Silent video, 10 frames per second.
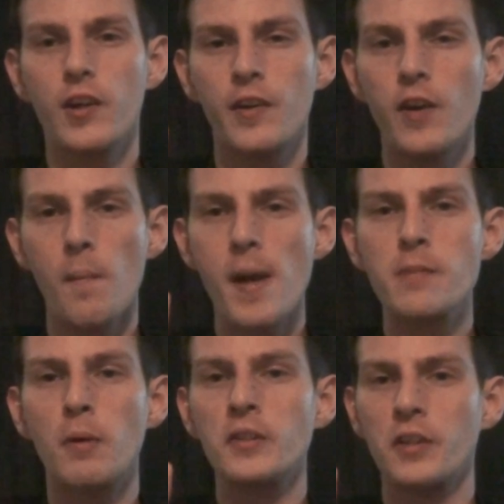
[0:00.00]
got major
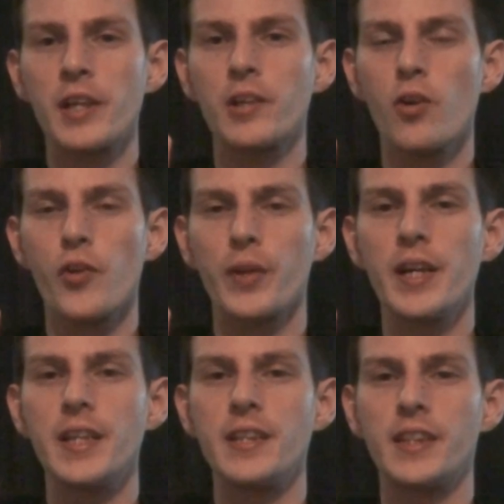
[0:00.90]
points on all 3
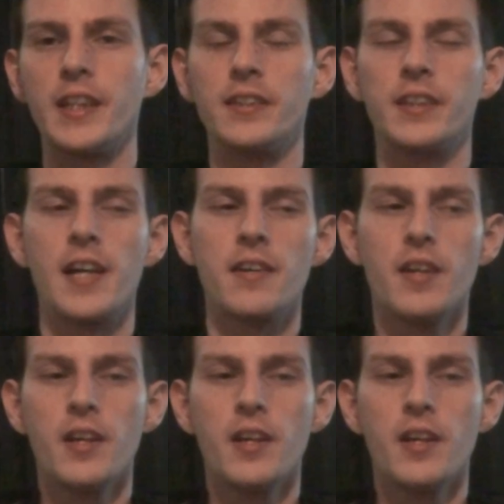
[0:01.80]
of these things that